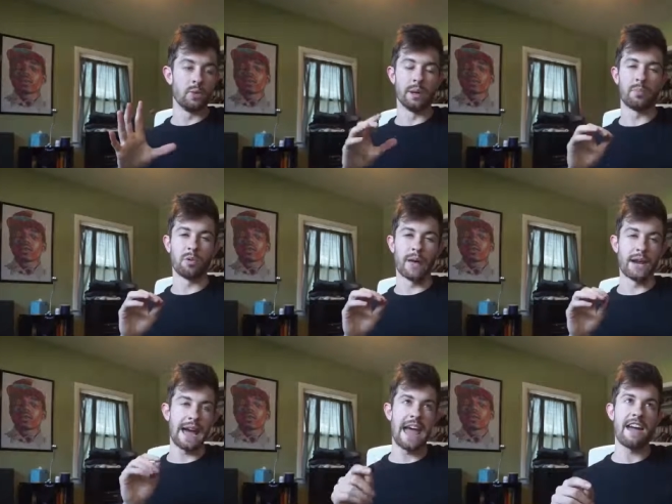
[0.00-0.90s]
we
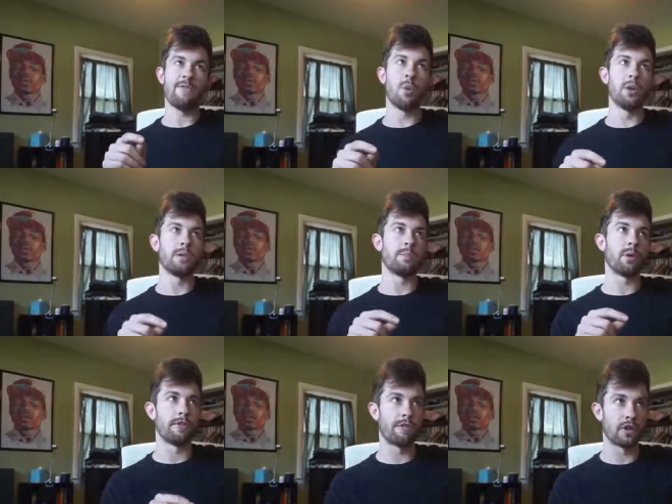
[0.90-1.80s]
implemented a half point
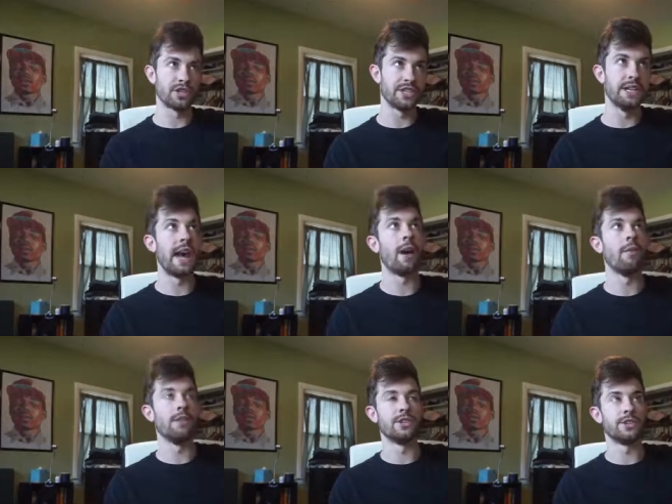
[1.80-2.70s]
per first
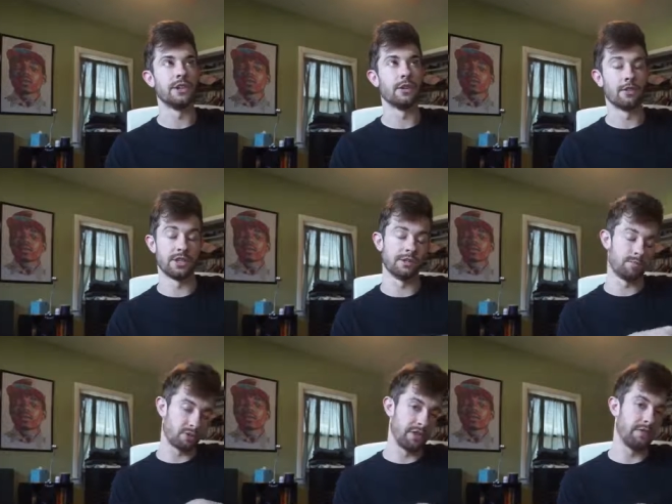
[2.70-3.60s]
down this year, or this
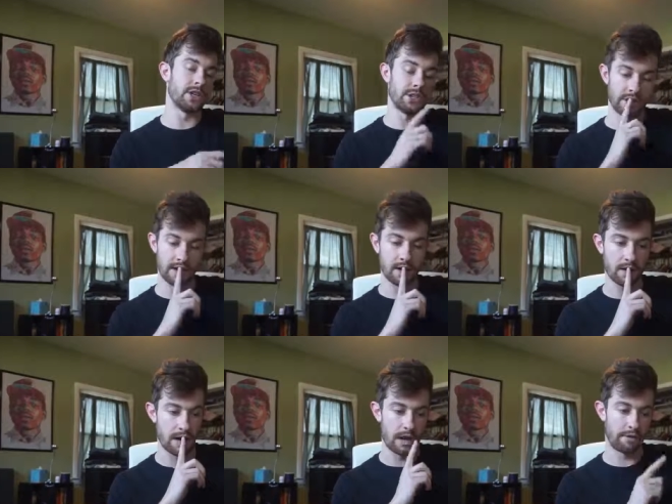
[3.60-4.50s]
previous year,